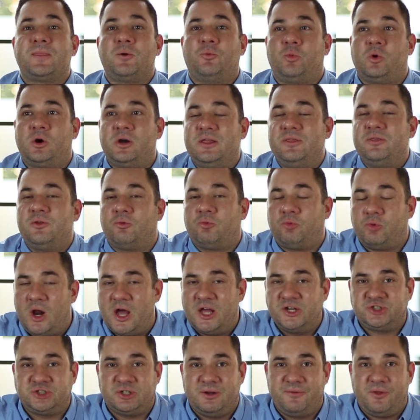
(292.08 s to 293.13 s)
we're in the
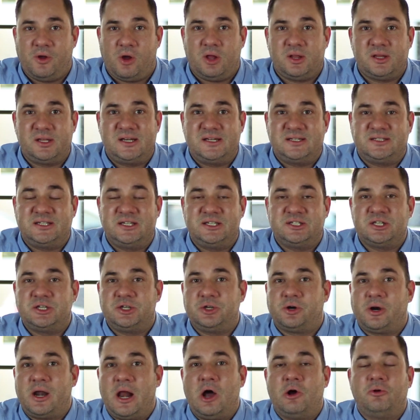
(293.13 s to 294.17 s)
rush of the holiday season.
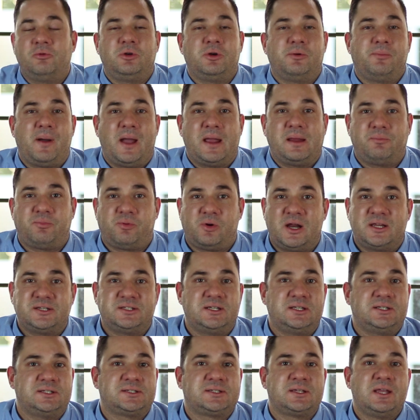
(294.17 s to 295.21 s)
You're out, you're buying
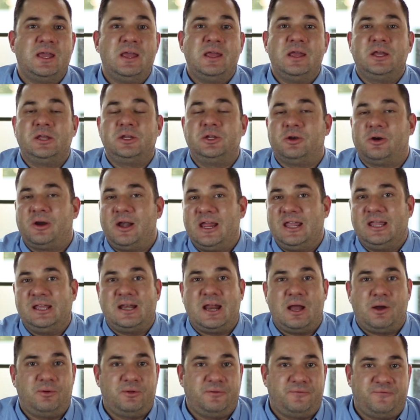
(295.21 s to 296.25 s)
presents, you're hanging
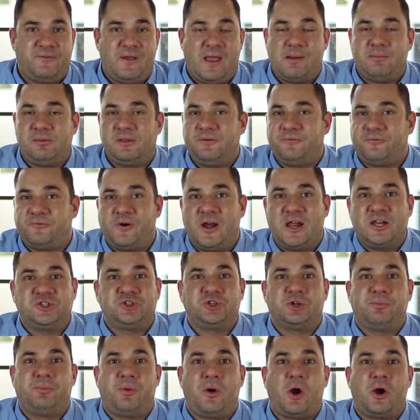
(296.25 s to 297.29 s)
out with family, friends,
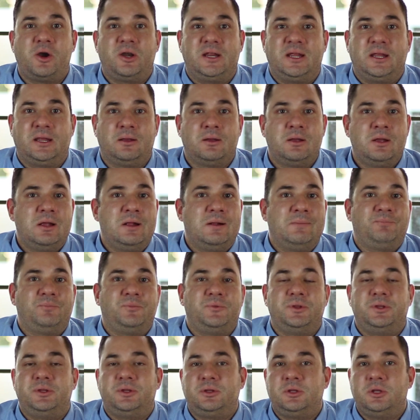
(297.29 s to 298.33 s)
you're partying.
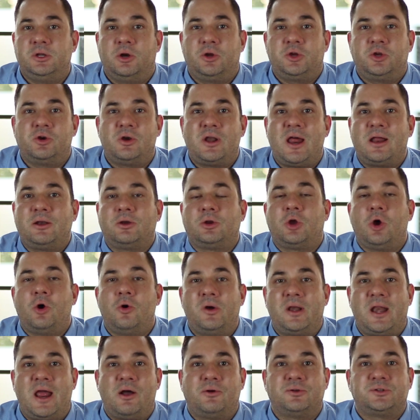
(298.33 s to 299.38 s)
You know, you're not
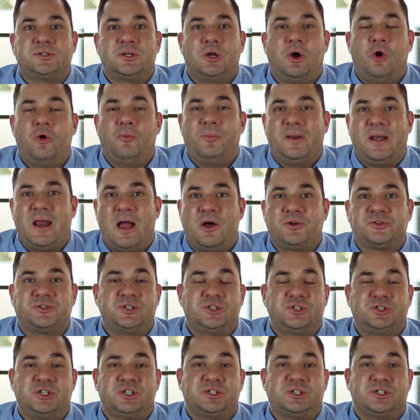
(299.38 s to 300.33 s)
going out to open houses